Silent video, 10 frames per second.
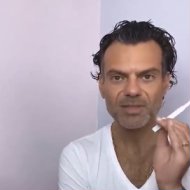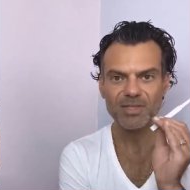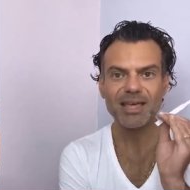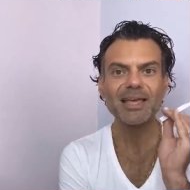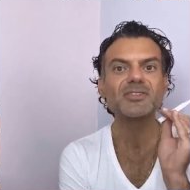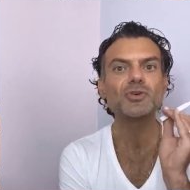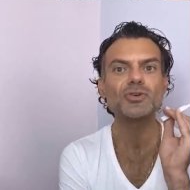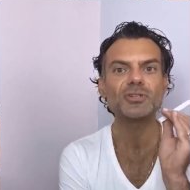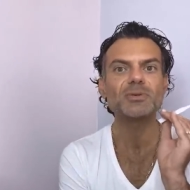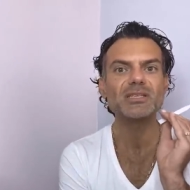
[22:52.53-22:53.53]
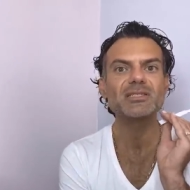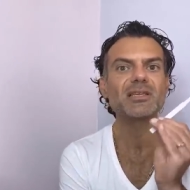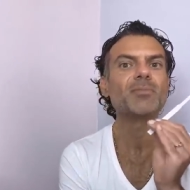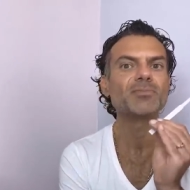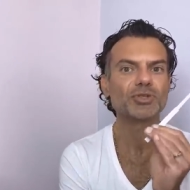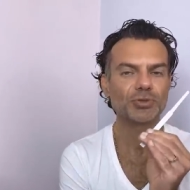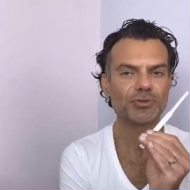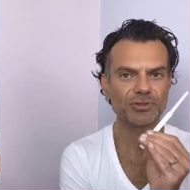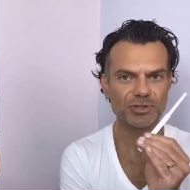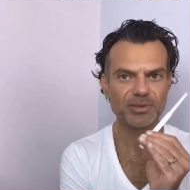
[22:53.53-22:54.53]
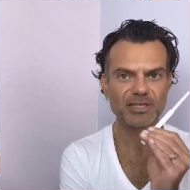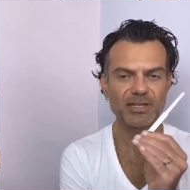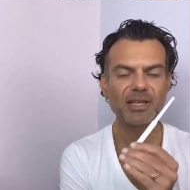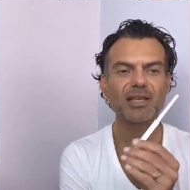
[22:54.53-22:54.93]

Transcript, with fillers: there has got to be some truth to it.